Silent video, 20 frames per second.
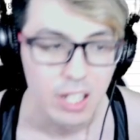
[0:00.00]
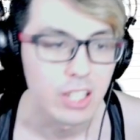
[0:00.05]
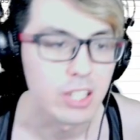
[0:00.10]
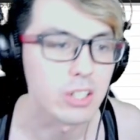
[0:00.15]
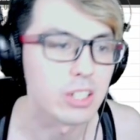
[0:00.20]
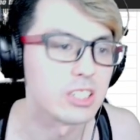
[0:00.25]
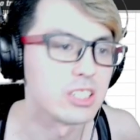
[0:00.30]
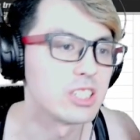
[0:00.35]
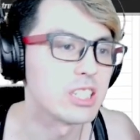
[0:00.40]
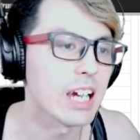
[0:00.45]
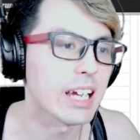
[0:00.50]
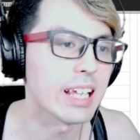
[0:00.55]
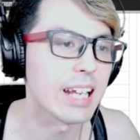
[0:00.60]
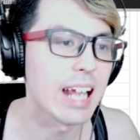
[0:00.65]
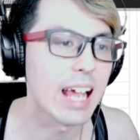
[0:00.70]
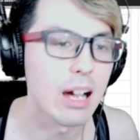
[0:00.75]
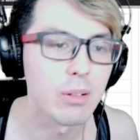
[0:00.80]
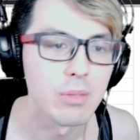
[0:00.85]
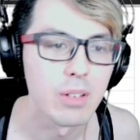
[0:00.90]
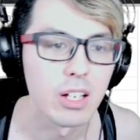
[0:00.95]
You can check it
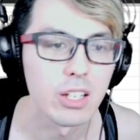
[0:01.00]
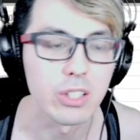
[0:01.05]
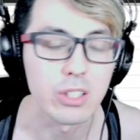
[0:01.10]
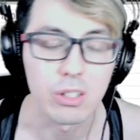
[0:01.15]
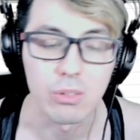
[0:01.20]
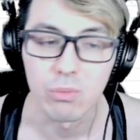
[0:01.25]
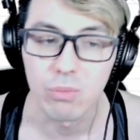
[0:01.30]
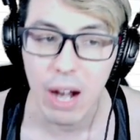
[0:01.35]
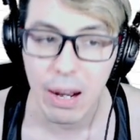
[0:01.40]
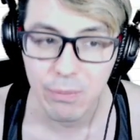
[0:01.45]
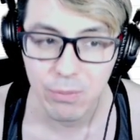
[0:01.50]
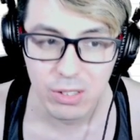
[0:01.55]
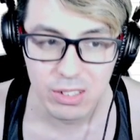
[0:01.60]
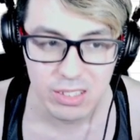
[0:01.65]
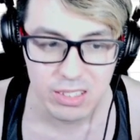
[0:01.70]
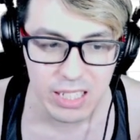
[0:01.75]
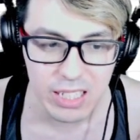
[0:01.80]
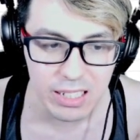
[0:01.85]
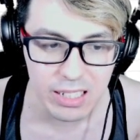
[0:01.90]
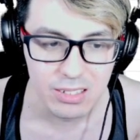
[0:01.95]
out. You can
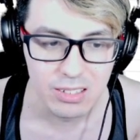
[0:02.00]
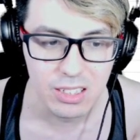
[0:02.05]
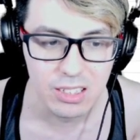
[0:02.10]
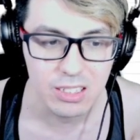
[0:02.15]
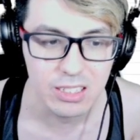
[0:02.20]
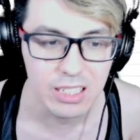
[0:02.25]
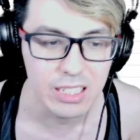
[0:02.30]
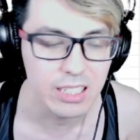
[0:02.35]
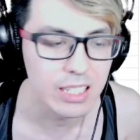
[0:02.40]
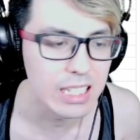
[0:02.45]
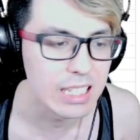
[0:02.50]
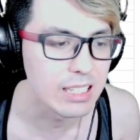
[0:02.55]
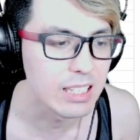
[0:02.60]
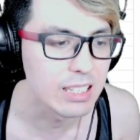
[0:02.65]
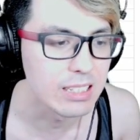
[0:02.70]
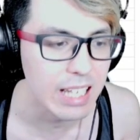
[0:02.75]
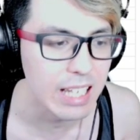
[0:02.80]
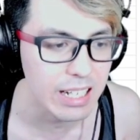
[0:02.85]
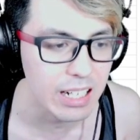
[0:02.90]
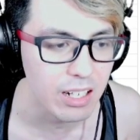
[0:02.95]
reference it to see any of the
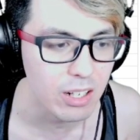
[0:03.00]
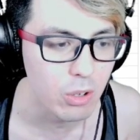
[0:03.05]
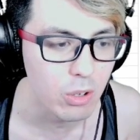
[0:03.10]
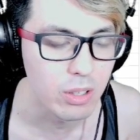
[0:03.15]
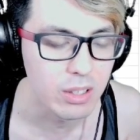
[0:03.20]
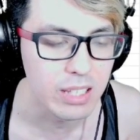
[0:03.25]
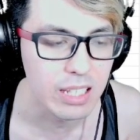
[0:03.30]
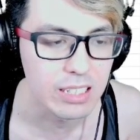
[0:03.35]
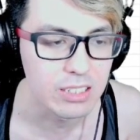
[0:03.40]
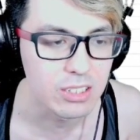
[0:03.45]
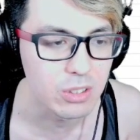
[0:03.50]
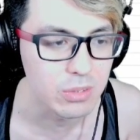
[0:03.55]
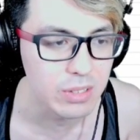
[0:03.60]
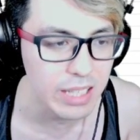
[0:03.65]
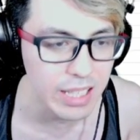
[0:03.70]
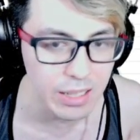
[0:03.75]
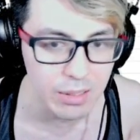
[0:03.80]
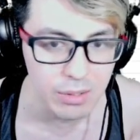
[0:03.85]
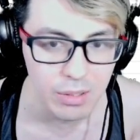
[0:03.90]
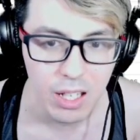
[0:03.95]
data or things you
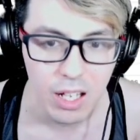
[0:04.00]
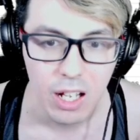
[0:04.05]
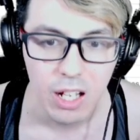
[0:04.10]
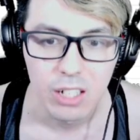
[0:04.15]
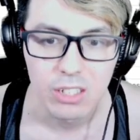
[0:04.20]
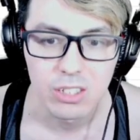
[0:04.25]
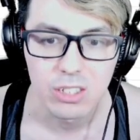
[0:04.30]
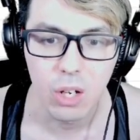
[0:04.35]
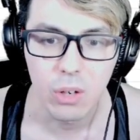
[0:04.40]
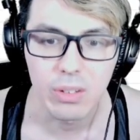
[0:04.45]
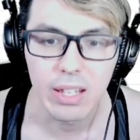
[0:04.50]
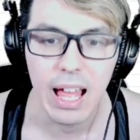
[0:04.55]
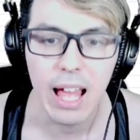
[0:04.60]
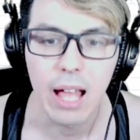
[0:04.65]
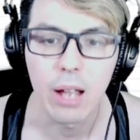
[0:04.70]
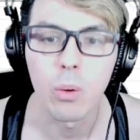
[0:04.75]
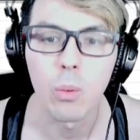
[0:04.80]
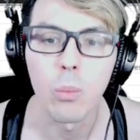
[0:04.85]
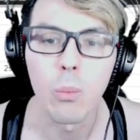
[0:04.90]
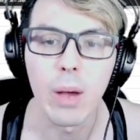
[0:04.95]
need, so
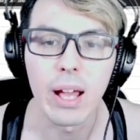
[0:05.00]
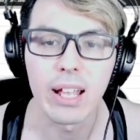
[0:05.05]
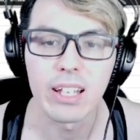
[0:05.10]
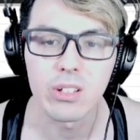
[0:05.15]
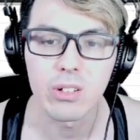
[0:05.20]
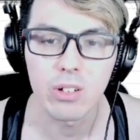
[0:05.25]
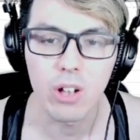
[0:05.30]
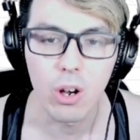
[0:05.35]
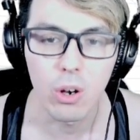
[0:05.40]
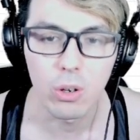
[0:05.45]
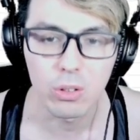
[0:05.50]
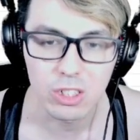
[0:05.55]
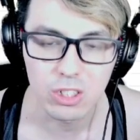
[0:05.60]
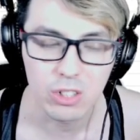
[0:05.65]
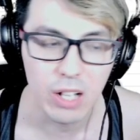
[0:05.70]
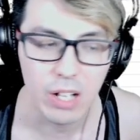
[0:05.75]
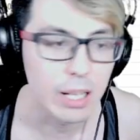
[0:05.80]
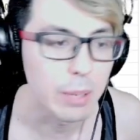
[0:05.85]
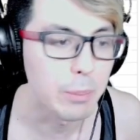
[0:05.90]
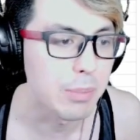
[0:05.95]
that when you go to
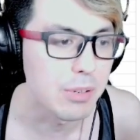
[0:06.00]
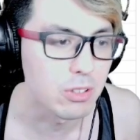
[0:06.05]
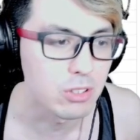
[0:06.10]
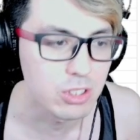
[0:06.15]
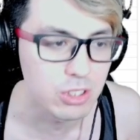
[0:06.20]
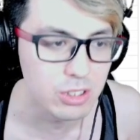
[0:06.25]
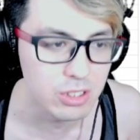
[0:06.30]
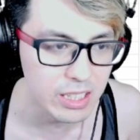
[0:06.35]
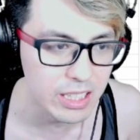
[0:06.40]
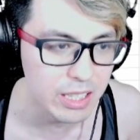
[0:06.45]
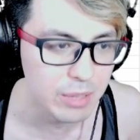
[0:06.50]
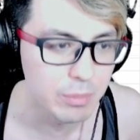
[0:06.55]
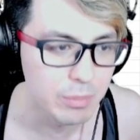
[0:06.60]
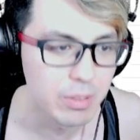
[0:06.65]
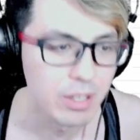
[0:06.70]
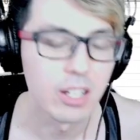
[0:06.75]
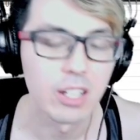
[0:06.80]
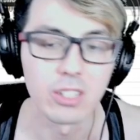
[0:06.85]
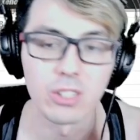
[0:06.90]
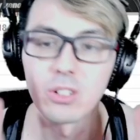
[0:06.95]
try to build your
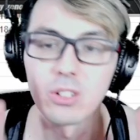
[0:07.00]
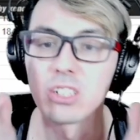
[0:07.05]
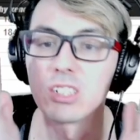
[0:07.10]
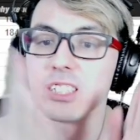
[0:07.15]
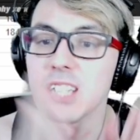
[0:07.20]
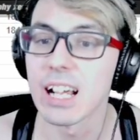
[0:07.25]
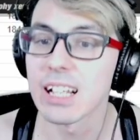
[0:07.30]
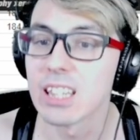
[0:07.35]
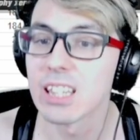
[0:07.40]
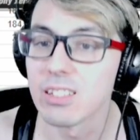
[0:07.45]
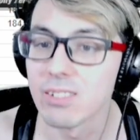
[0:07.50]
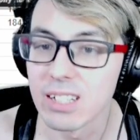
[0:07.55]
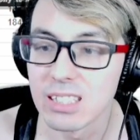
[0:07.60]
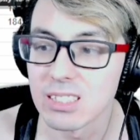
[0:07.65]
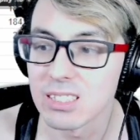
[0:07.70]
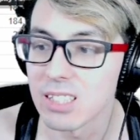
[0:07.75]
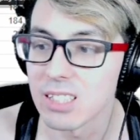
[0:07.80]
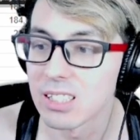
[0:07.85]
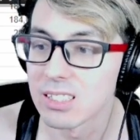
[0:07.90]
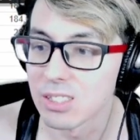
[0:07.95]
team, you can check the
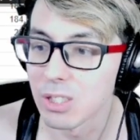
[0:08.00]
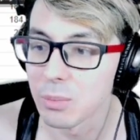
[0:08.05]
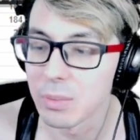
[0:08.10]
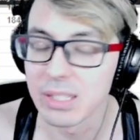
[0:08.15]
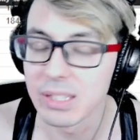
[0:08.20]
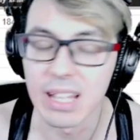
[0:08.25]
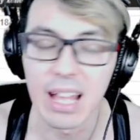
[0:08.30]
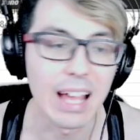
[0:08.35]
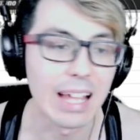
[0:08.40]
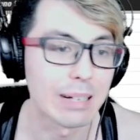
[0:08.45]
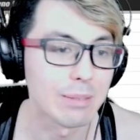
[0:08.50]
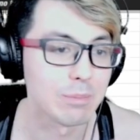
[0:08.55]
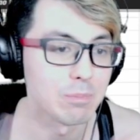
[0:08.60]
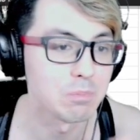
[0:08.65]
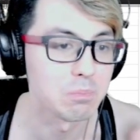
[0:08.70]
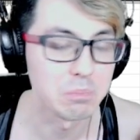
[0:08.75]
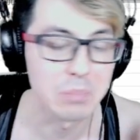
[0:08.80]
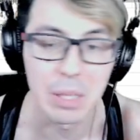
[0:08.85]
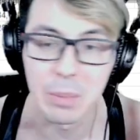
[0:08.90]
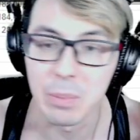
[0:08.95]
list, assuming that
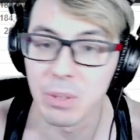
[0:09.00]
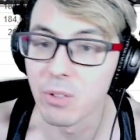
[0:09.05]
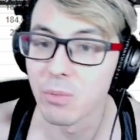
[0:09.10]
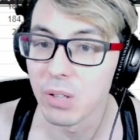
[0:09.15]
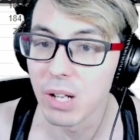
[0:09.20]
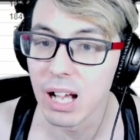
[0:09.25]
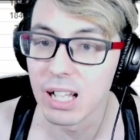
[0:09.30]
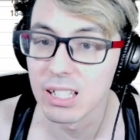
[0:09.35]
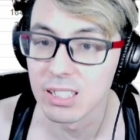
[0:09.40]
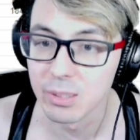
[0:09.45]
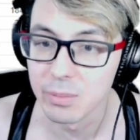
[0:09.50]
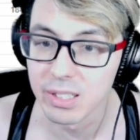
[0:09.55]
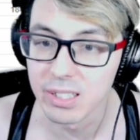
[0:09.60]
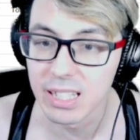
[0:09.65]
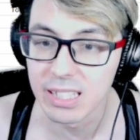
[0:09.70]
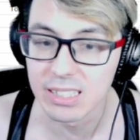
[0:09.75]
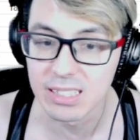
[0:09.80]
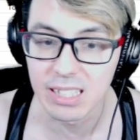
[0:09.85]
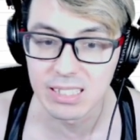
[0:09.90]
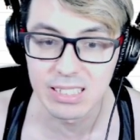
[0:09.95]
maybe you forgot some of the
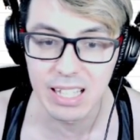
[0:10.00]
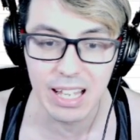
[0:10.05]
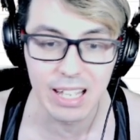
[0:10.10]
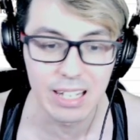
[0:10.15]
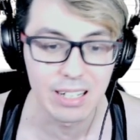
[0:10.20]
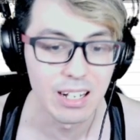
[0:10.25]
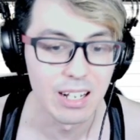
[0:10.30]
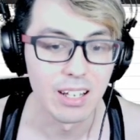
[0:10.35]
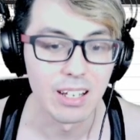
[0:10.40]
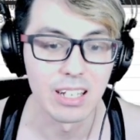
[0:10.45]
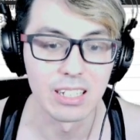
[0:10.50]
things I said.